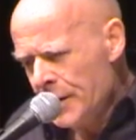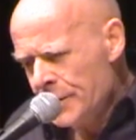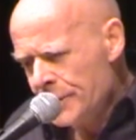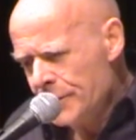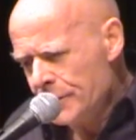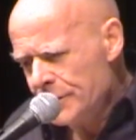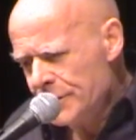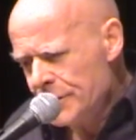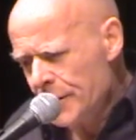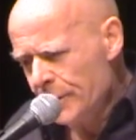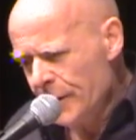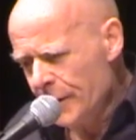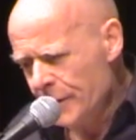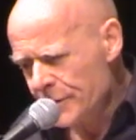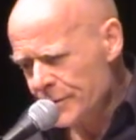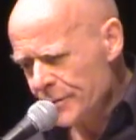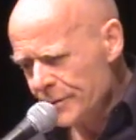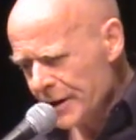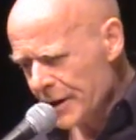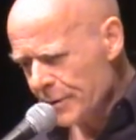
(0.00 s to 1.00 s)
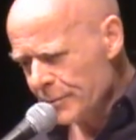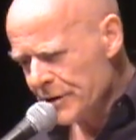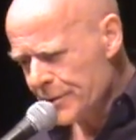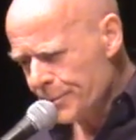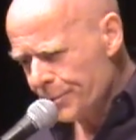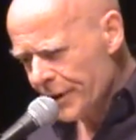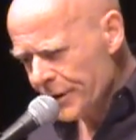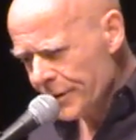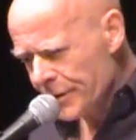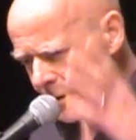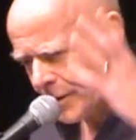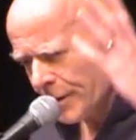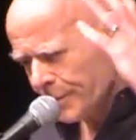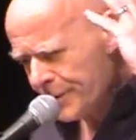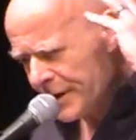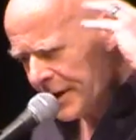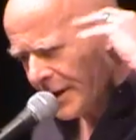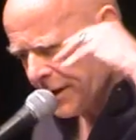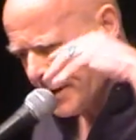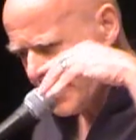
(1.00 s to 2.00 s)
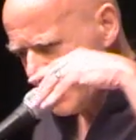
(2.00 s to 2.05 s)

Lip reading: So when some of us would then be sprinted up the